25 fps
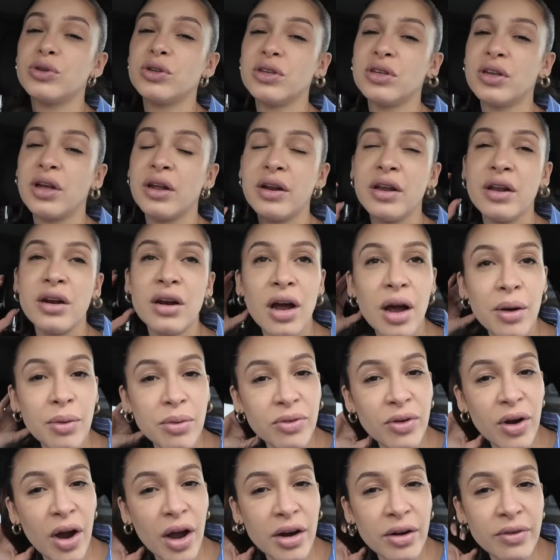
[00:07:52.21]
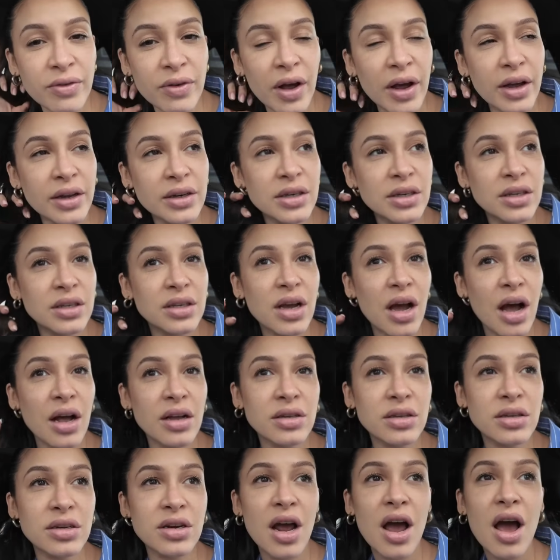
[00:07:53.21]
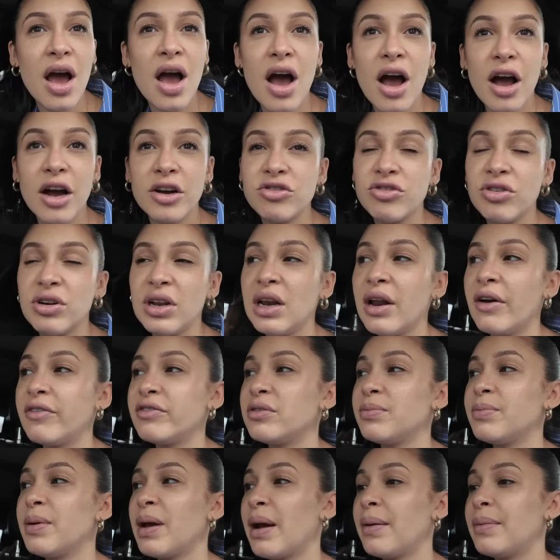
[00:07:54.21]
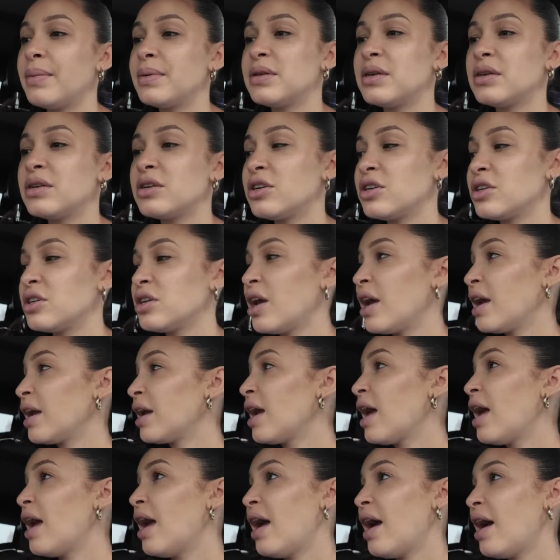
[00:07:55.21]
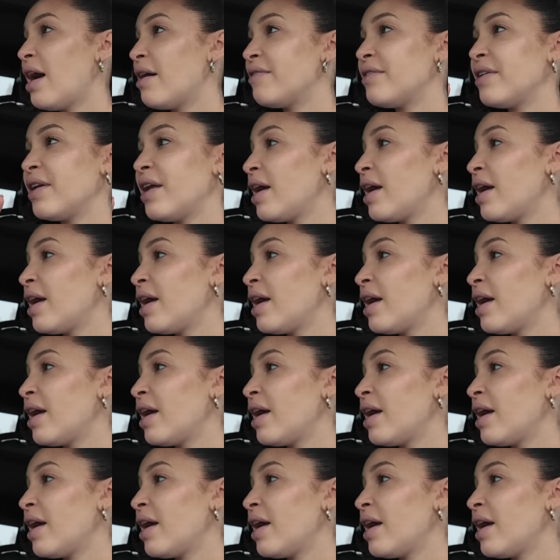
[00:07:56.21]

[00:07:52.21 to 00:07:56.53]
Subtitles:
that Sonny and I we've kind of like discussed. I'd really love to be able to just like have an